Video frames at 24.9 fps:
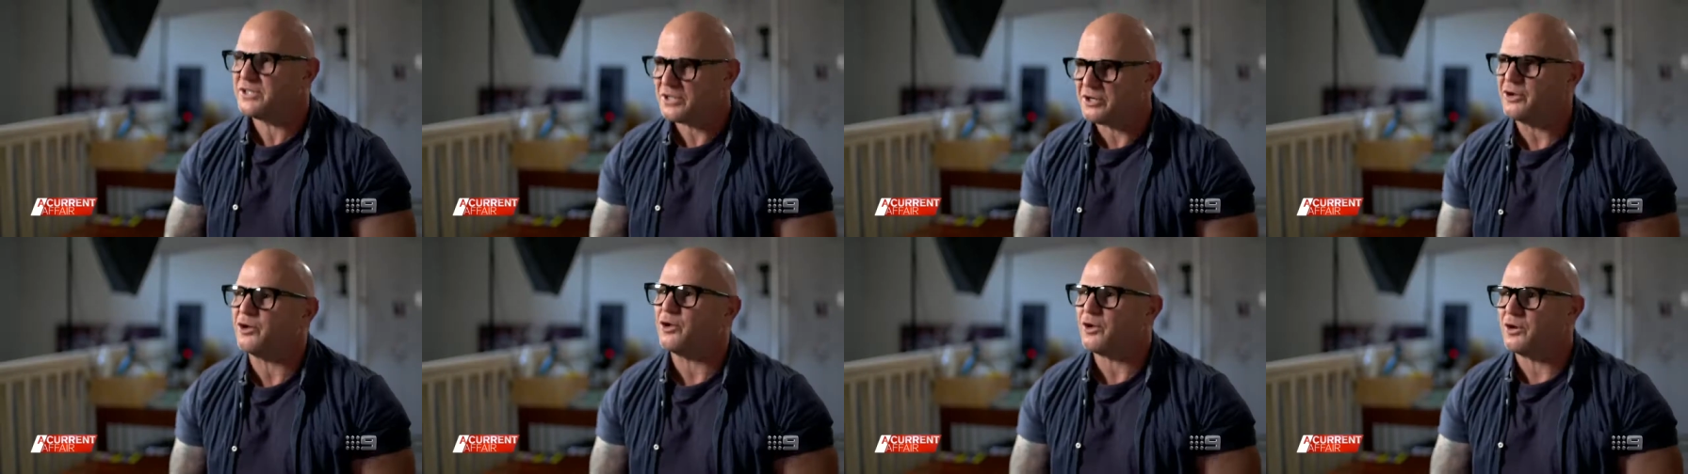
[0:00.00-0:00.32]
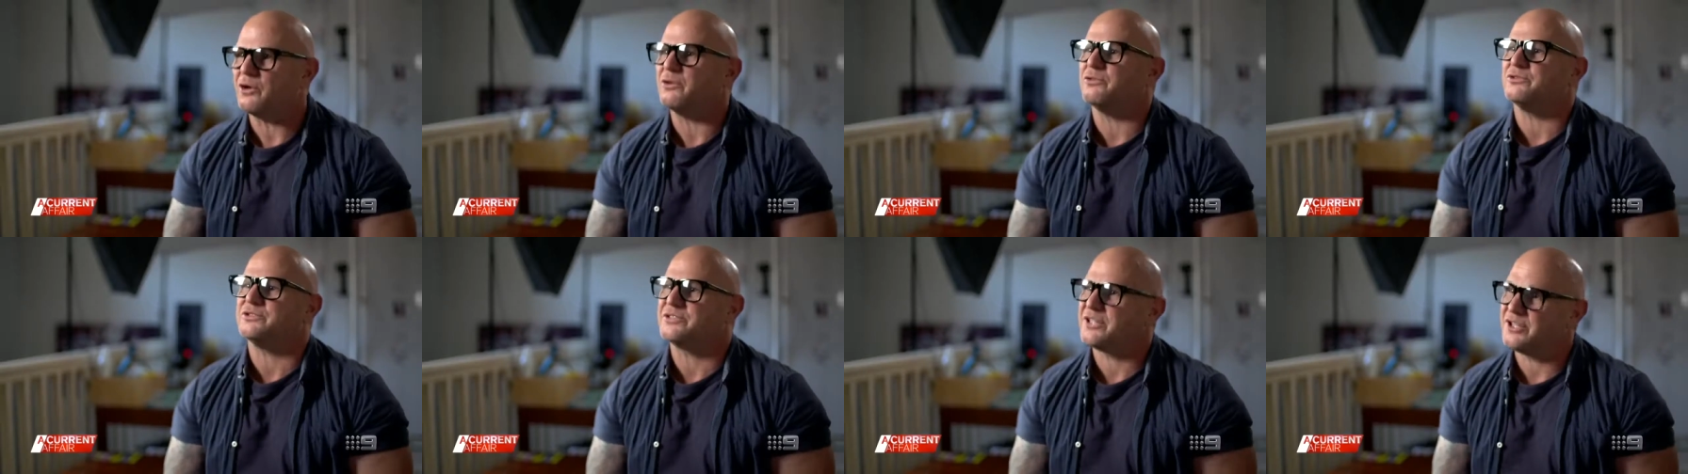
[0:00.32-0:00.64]
tell
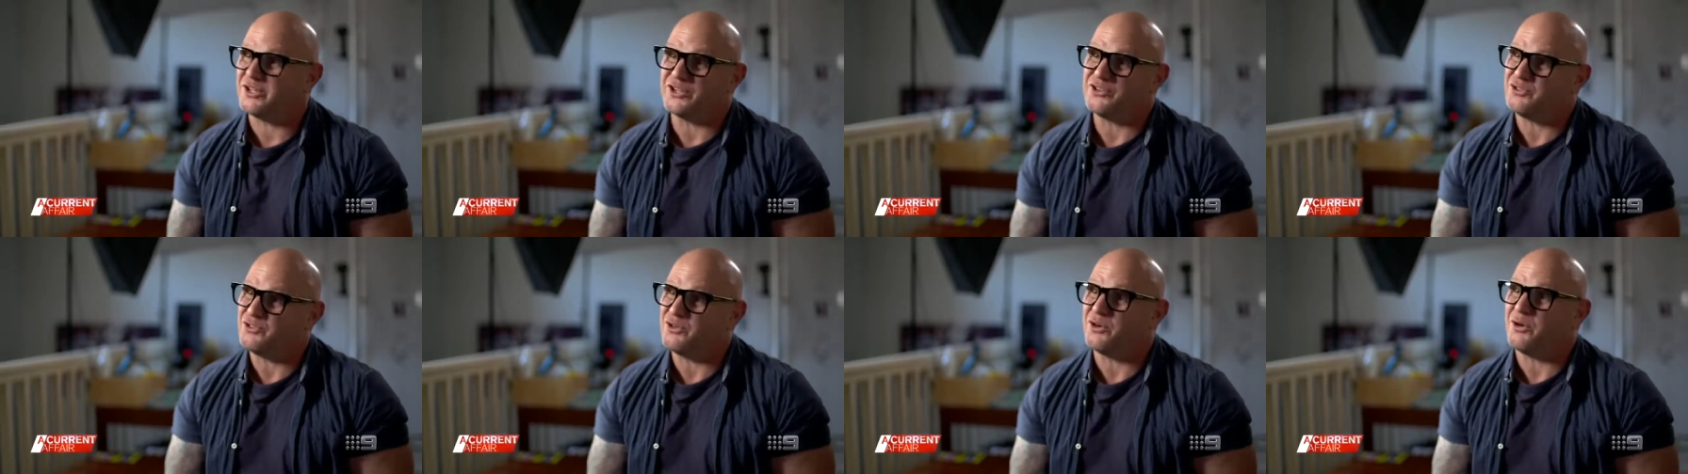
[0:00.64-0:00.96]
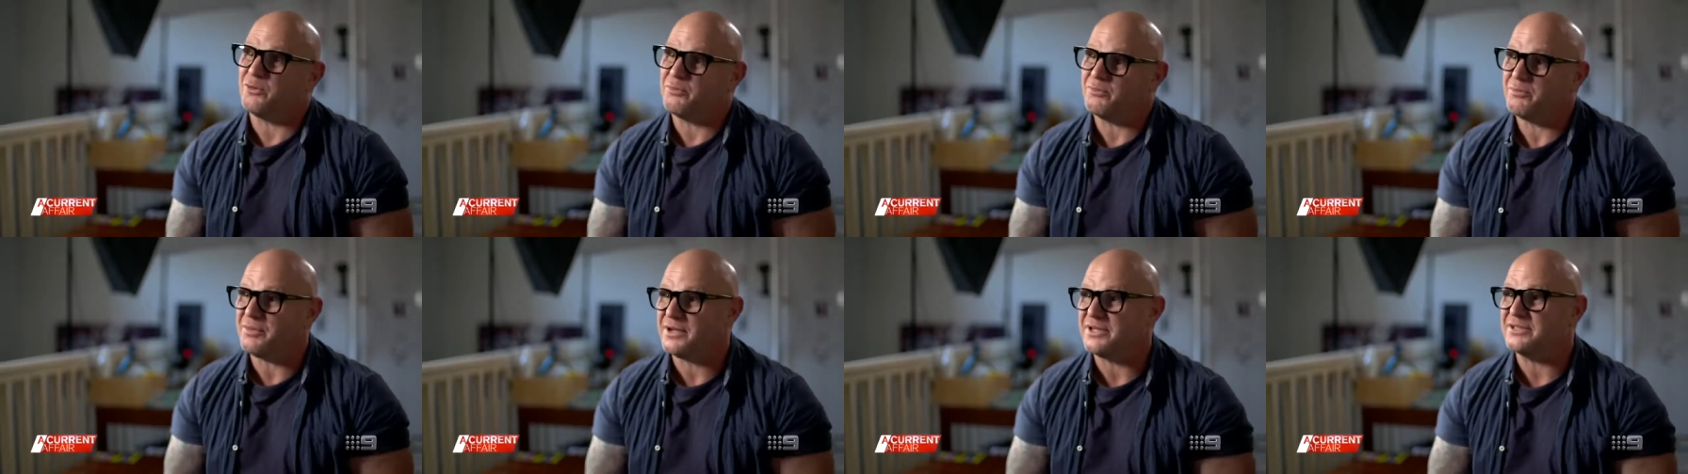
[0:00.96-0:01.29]
I was going to
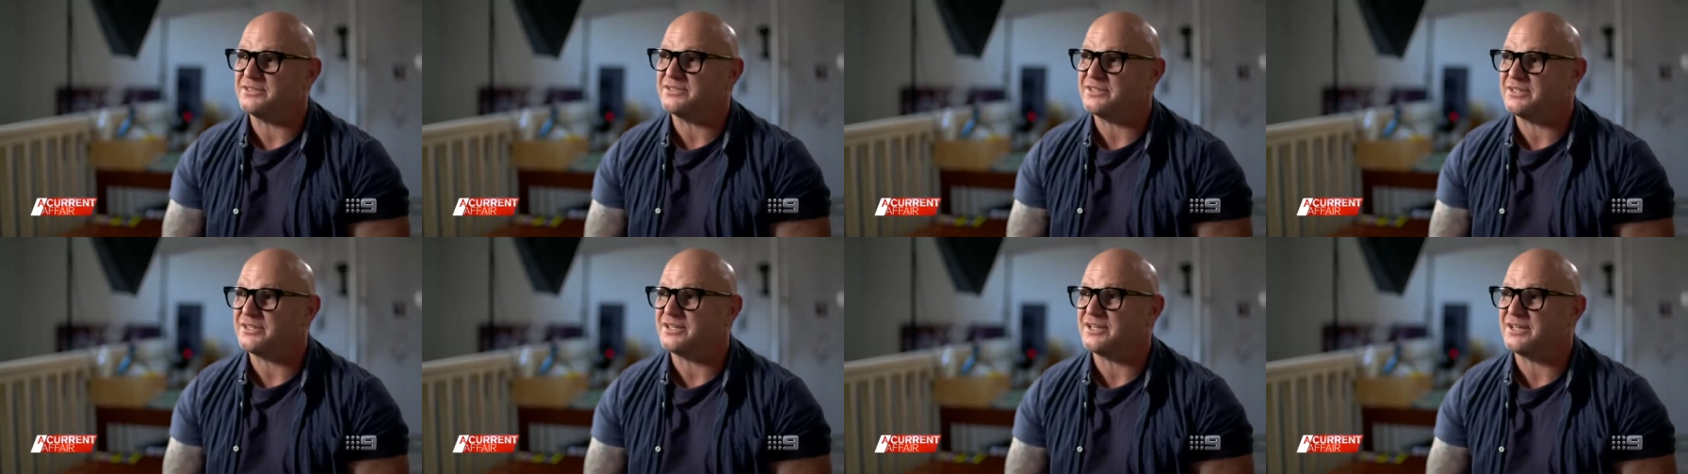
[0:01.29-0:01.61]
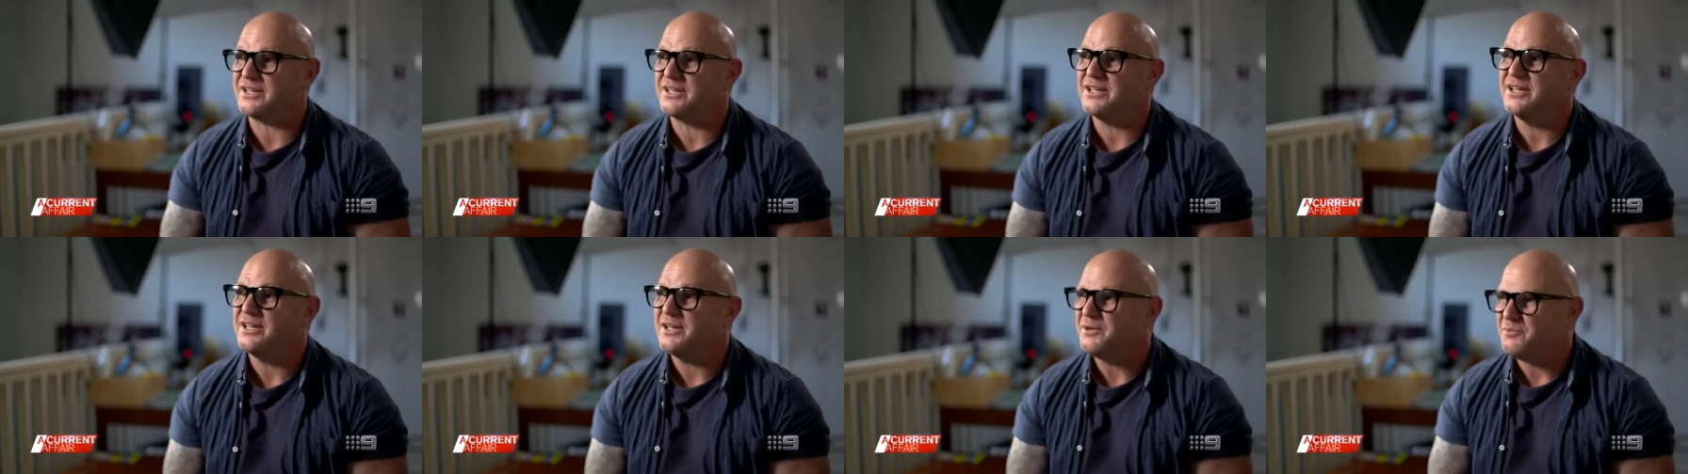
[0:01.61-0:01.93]
drop,
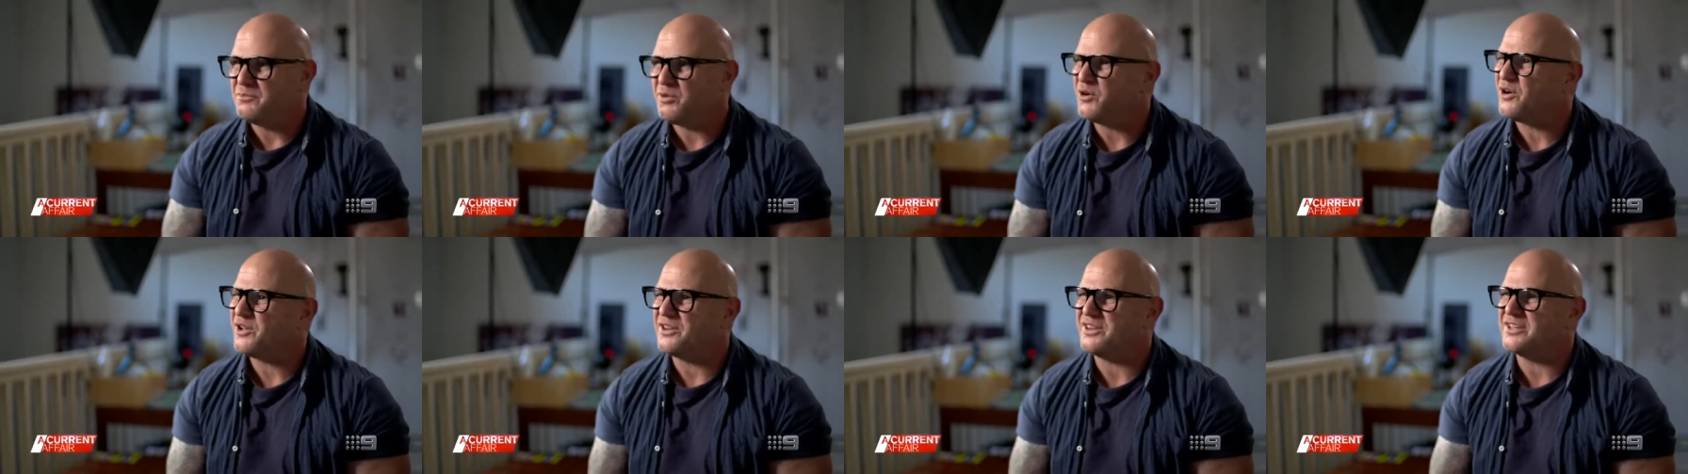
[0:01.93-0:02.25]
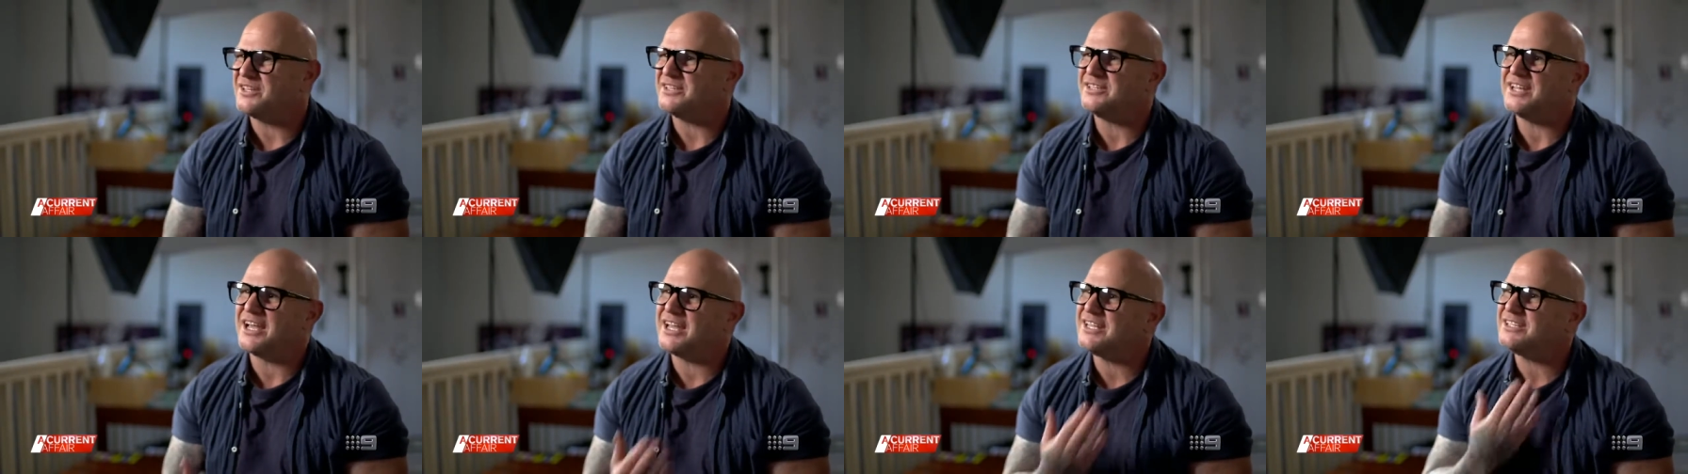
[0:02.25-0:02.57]
basically, by the
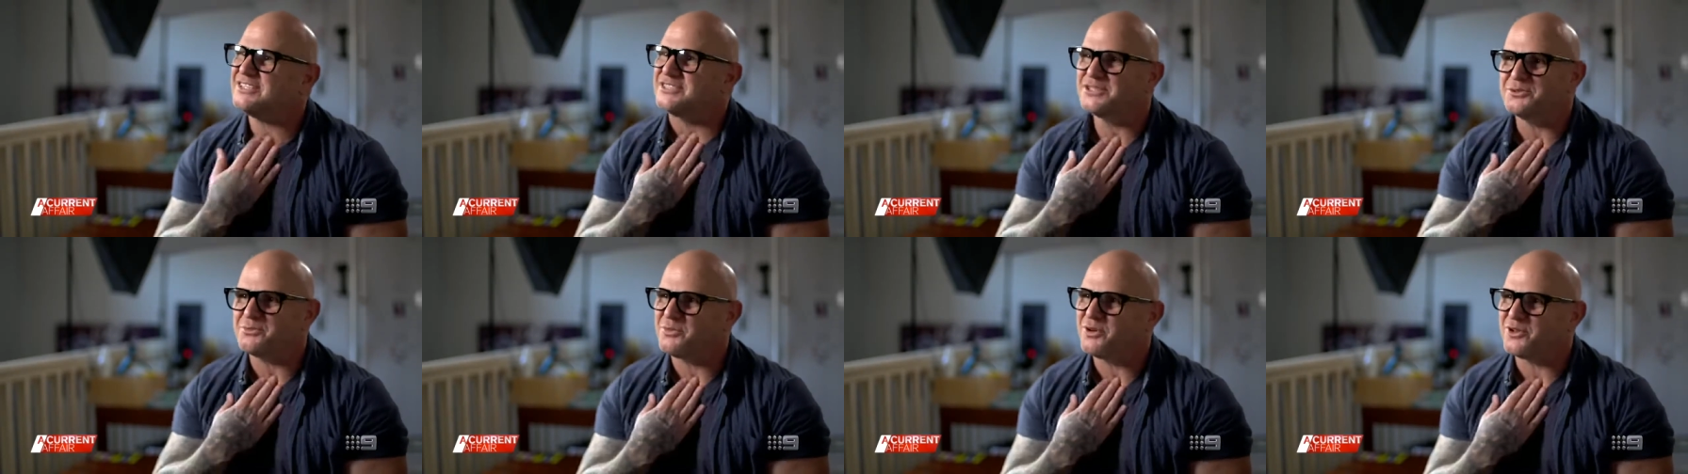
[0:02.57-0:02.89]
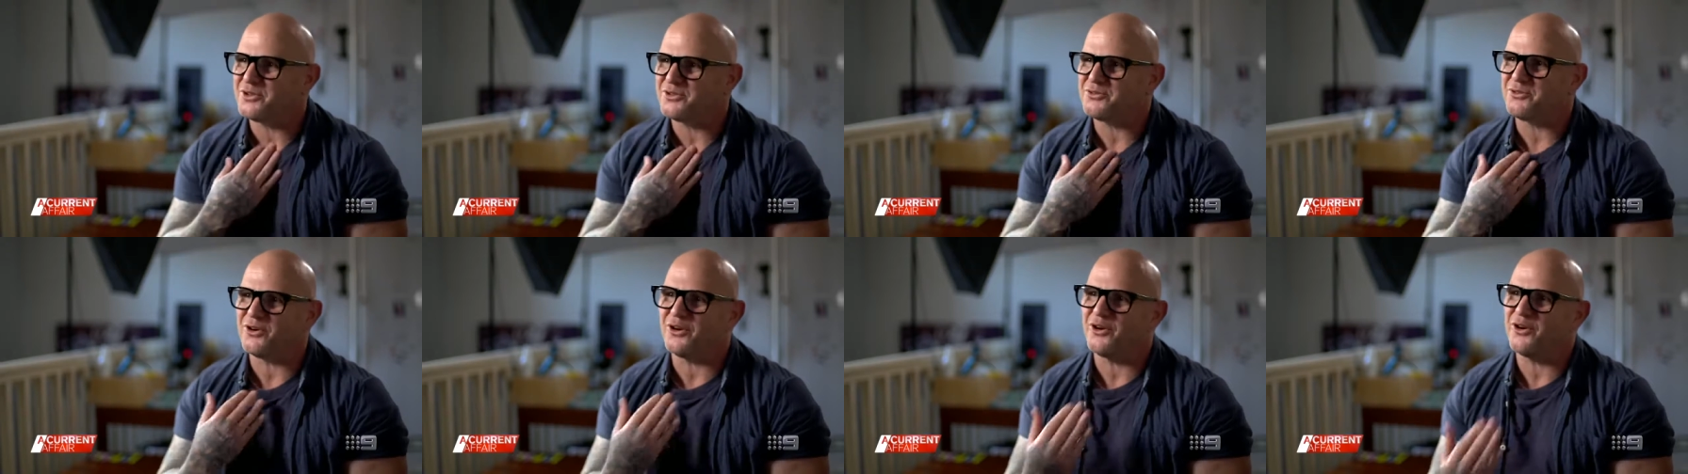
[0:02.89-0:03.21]
taste in my
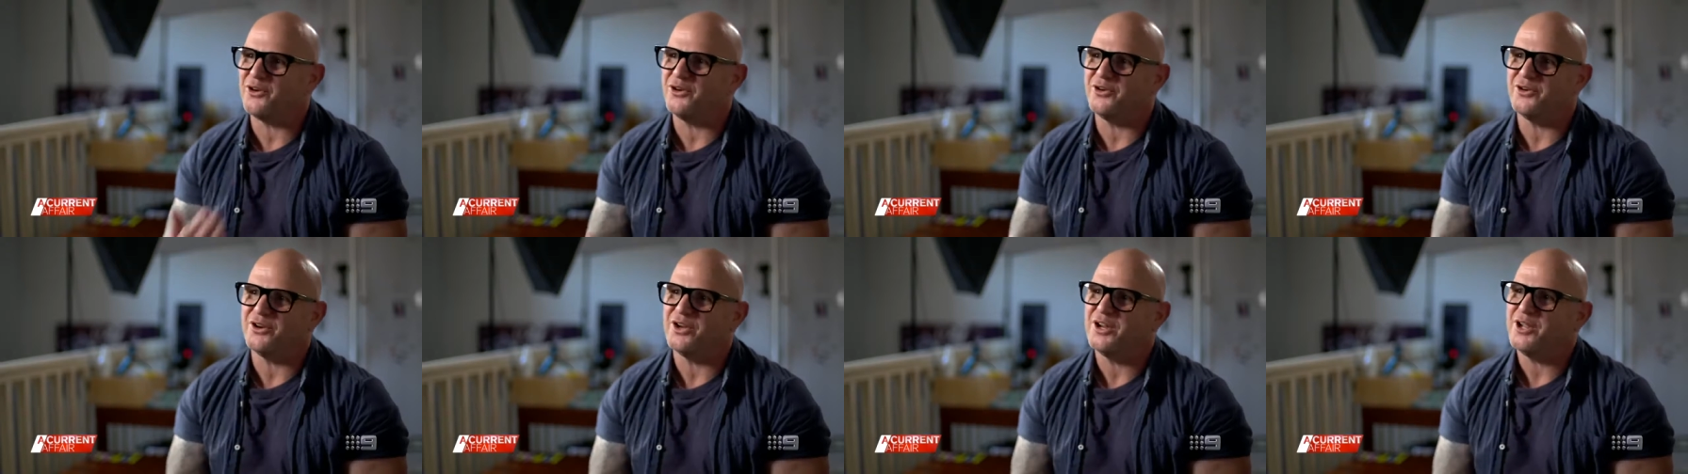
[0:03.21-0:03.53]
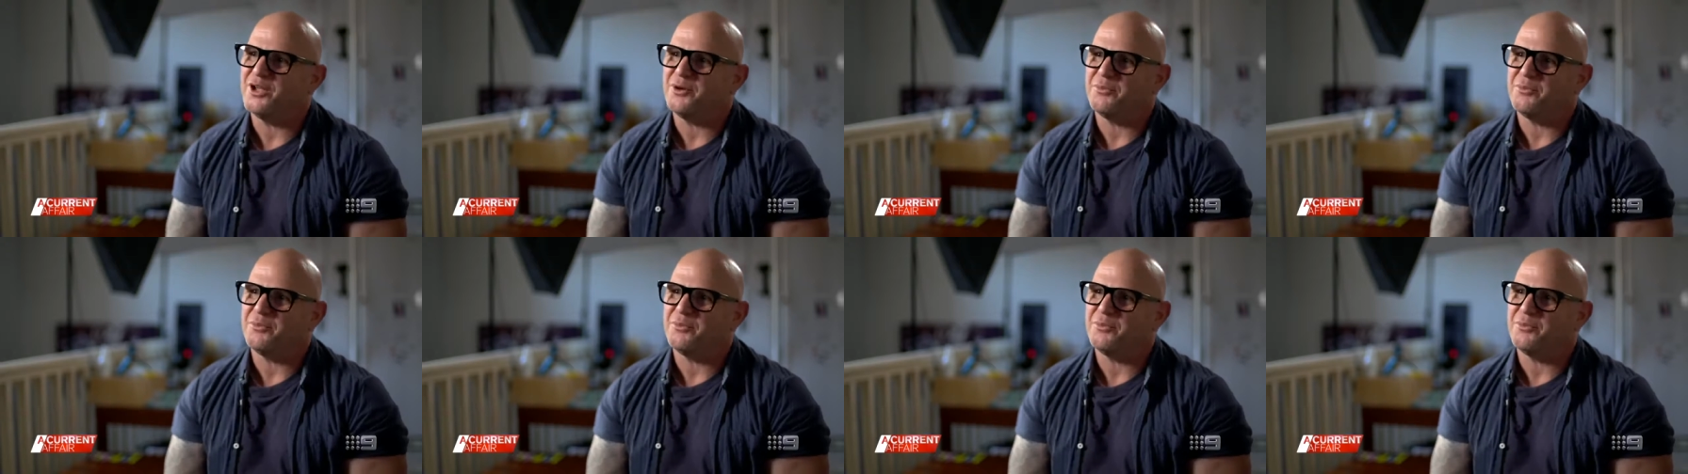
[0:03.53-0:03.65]
throat,